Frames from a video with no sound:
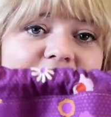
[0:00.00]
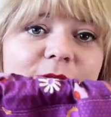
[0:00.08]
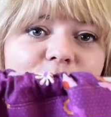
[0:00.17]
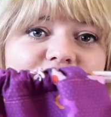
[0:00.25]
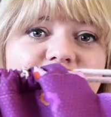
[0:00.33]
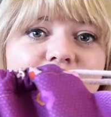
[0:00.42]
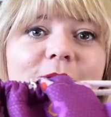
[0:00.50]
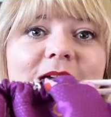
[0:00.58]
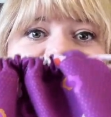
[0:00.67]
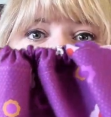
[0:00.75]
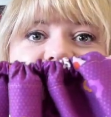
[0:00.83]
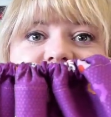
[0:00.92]
and we do
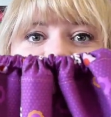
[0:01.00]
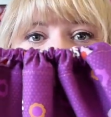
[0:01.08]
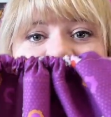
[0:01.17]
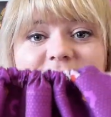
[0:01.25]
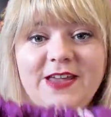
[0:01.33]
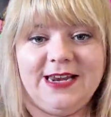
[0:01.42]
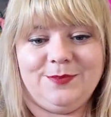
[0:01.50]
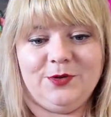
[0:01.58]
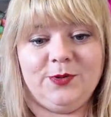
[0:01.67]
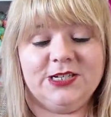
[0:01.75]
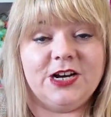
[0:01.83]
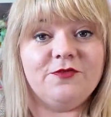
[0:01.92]
have some available
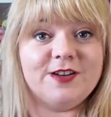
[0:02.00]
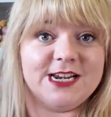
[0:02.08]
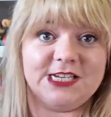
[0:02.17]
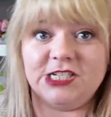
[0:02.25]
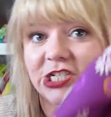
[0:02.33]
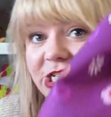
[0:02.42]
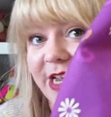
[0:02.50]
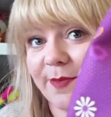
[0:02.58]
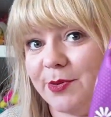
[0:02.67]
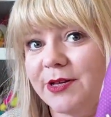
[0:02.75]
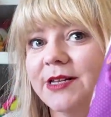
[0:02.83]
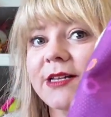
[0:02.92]
which are ready to
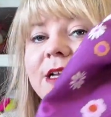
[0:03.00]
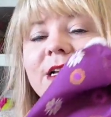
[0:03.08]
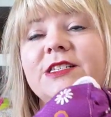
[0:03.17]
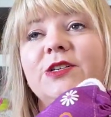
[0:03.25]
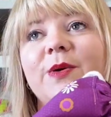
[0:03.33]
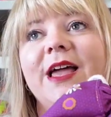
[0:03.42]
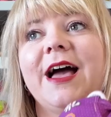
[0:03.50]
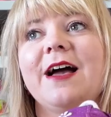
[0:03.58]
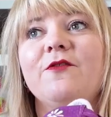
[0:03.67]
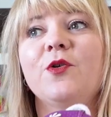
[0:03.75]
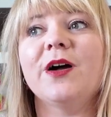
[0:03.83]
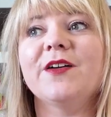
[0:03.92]
ship. So we
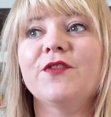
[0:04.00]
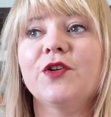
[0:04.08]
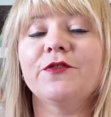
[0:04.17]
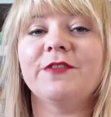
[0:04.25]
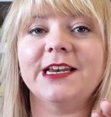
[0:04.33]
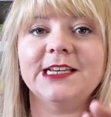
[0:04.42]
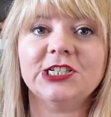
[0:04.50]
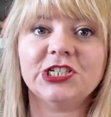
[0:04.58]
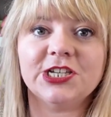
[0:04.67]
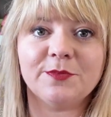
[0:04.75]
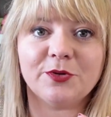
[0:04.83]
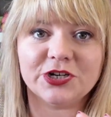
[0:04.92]
have quite a few ready to
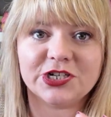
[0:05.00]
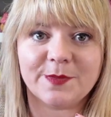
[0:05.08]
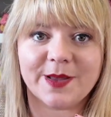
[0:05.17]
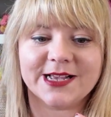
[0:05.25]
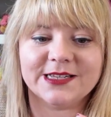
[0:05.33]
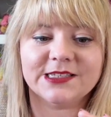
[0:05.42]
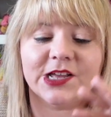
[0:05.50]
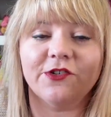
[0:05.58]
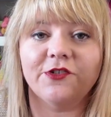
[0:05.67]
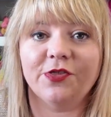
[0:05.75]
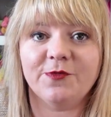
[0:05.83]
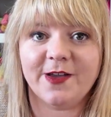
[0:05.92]
ship project bags that are
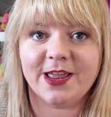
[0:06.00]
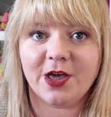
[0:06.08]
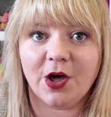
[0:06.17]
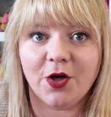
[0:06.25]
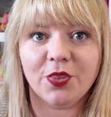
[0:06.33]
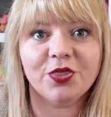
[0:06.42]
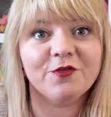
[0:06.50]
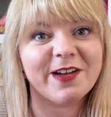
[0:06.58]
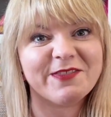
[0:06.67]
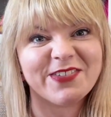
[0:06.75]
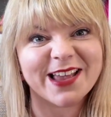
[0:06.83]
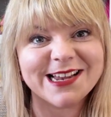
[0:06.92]
on the
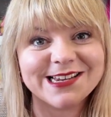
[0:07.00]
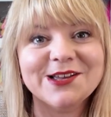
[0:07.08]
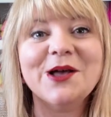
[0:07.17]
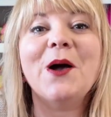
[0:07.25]
website,